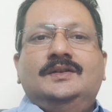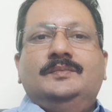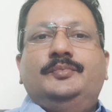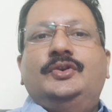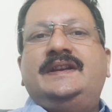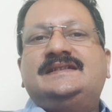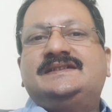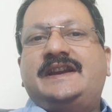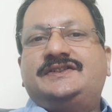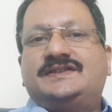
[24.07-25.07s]
Police
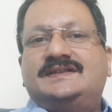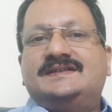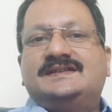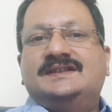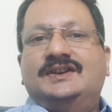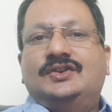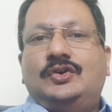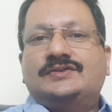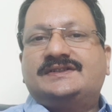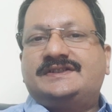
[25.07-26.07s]
stations
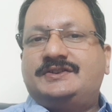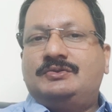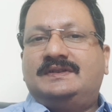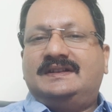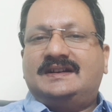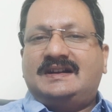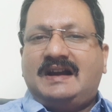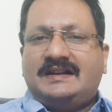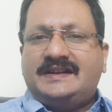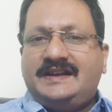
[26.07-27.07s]
constitute the
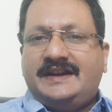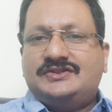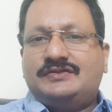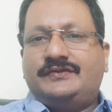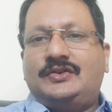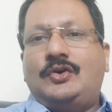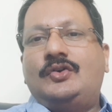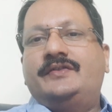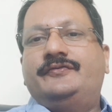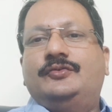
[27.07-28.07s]
cutting edge of the
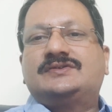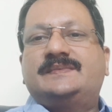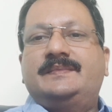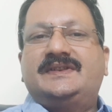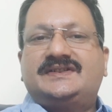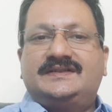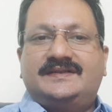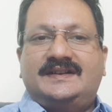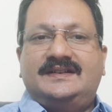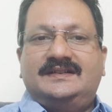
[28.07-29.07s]
law enforcement
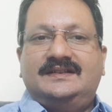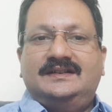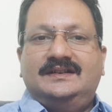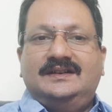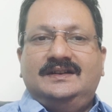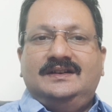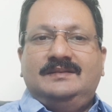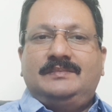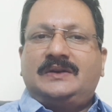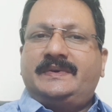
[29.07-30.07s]
machinery.
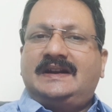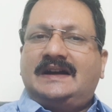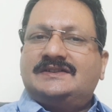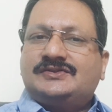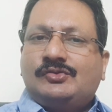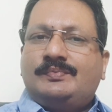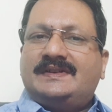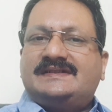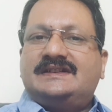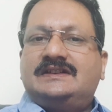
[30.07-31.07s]
But when
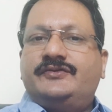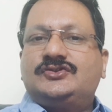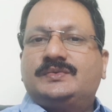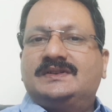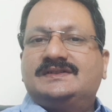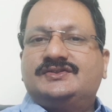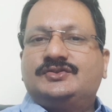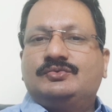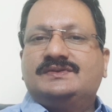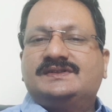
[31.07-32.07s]
unscrupulous individuals
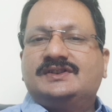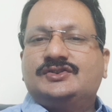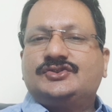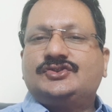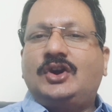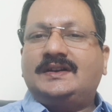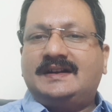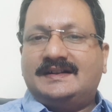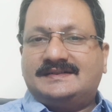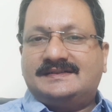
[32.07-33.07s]
choose
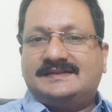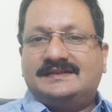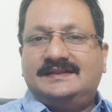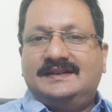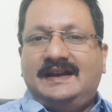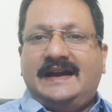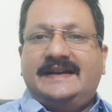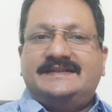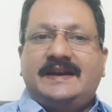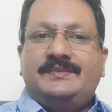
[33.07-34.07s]
shortcuts and
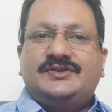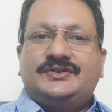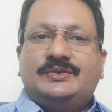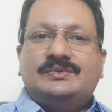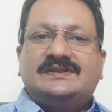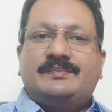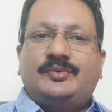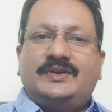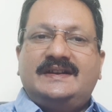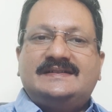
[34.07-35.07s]
attempt to use the
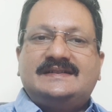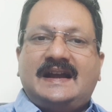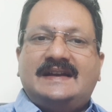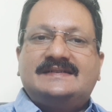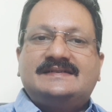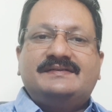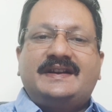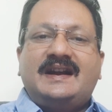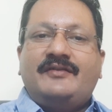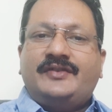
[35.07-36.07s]
police as
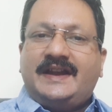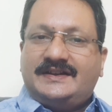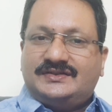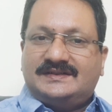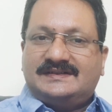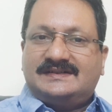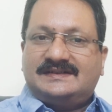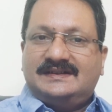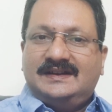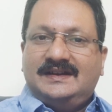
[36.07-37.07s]
recovery
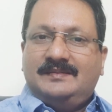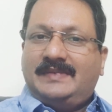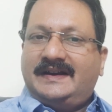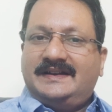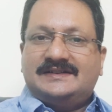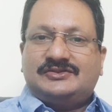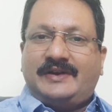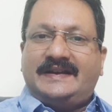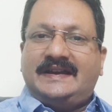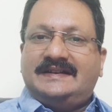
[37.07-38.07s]
agents by
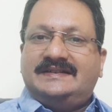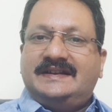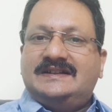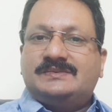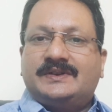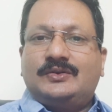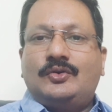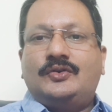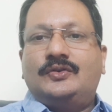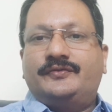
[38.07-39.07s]
striking deals with
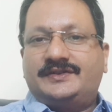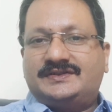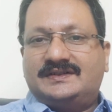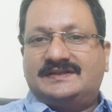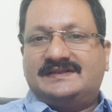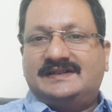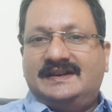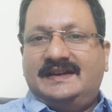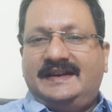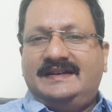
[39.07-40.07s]
local officials
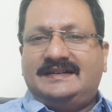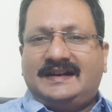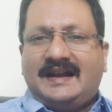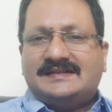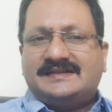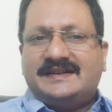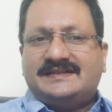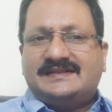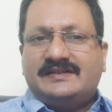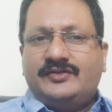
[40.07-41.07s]
in
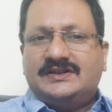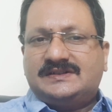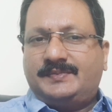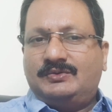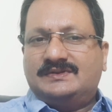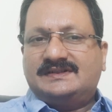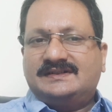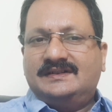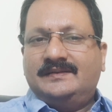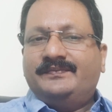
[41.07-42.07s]
classic civil
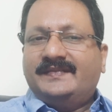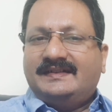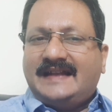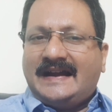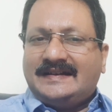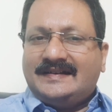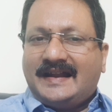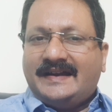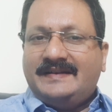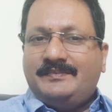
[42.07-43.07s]
disputes, that
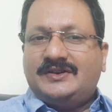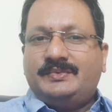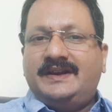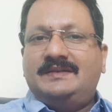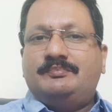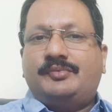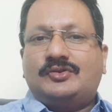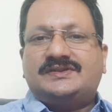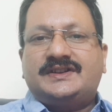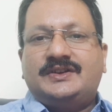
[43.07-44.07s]
line between
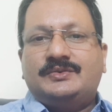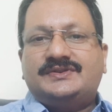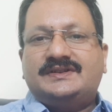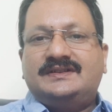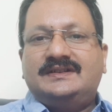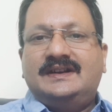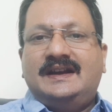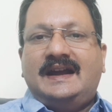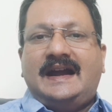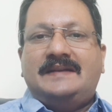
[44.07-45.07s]
prosecution
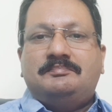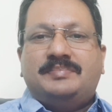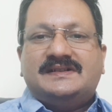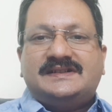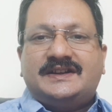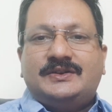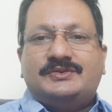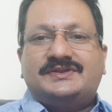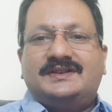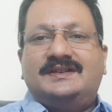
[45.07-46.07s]
and
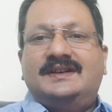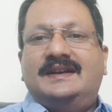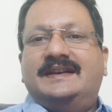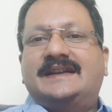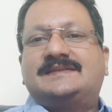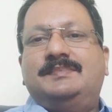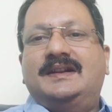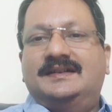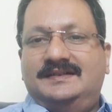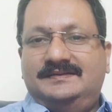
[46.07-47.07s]
persecution gets
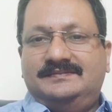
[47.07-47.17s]
blurred.